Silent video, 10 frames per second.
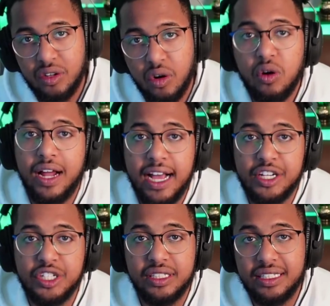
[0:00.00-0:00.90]
or
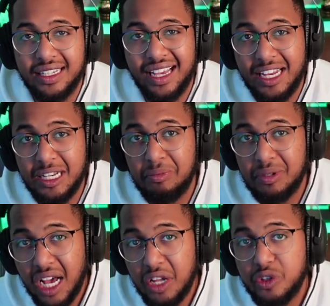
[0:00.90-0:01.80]
actually end
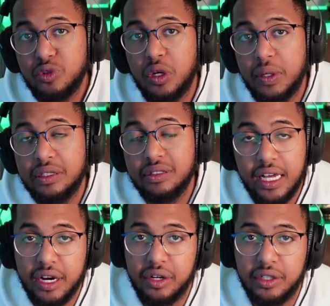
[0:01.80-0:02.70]
up not doing well
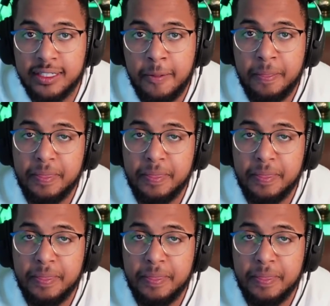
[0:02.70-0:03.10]
at all.